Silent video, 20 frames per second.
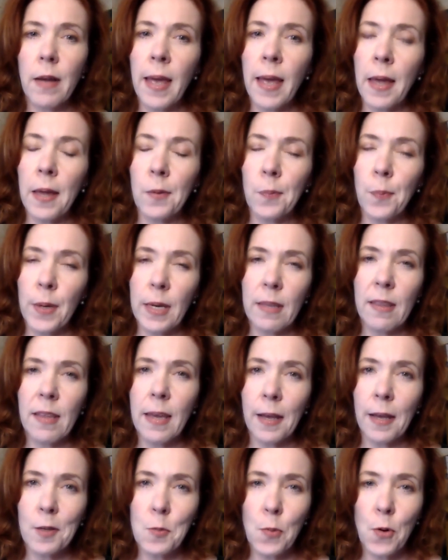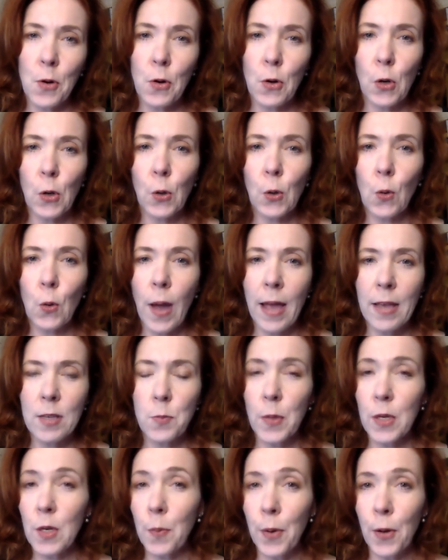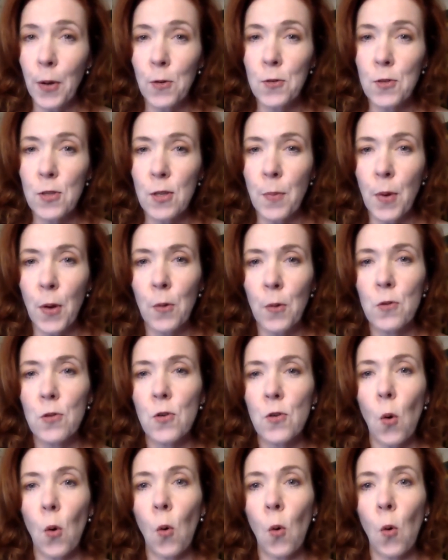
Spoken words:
and picking the expert who has been deposed the most